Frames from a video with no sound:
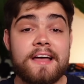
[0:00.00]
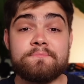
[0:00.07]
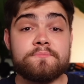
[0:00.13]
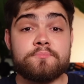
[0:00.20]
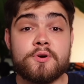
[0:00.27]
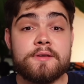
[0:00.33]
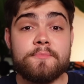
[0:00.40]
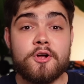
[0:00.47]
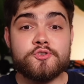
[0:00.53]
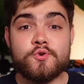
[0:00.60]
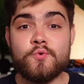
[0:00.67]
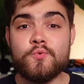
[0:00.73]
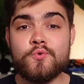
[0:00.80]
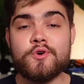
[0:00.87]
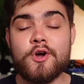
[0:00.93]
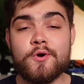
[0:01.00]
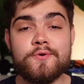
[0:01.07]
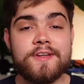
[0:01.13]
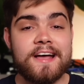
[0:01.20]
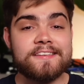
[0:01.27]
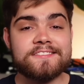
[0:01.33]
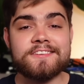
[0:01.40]
and pretty much all code
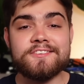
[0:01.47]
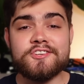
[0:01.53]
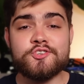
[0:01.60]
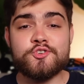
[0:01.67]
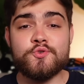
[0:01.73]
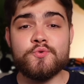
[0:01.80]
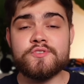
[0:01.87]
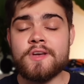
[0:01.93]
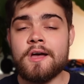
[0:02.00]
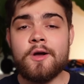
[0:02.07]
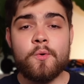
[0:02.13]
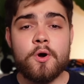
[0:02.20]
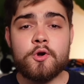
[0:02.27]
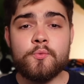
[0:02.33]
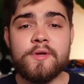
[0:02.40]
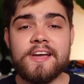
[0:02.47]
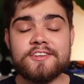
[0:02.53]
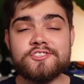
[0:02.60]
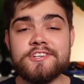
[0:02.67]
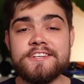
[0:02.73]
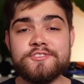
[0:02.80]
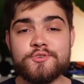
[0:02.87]
has conditionals, what can we
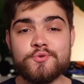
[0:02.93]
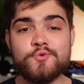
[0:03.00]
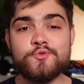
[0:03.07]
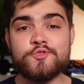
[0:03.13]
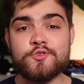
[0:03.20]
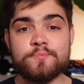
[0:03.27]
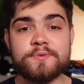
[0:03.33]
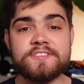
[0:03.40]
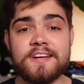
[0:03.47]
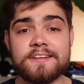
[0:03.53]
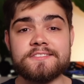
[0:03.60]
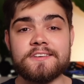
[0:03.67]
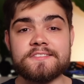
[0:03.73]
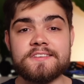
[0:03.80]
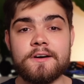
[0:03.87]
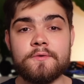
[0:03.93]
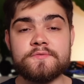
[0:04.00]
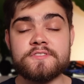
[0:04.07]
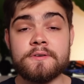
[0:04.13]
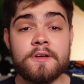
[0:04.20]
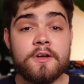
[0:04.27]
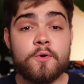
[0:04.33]
actually do to protect
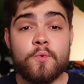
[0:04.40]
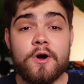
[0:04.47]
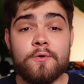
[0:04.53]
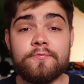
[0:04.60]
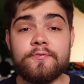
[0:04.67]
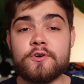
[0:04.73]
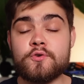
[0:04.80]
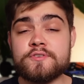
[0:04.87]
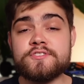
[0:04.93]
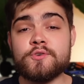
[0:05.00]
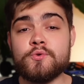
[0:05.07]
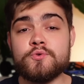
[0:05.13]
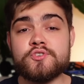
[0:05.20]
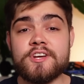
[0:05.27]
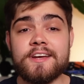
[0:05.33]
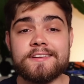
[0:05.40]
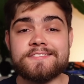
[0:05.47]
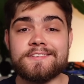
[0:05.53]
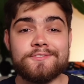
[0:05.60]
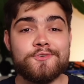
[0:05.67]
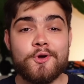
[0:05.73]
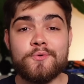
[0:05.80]
ourselves? Well, for critical checks,
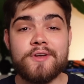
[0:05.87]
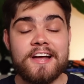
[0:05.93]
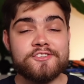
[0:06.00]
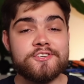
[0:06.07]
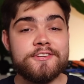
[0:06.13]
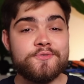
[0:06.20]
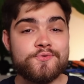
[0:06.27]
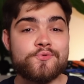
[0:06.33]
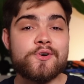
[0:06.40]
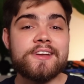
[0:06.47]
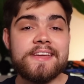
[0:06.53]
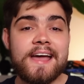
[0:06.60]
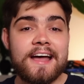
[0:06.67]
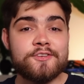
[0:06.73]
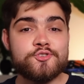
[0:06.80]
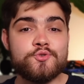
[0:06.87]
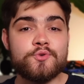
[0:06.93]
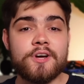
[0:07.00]
Node actually already has you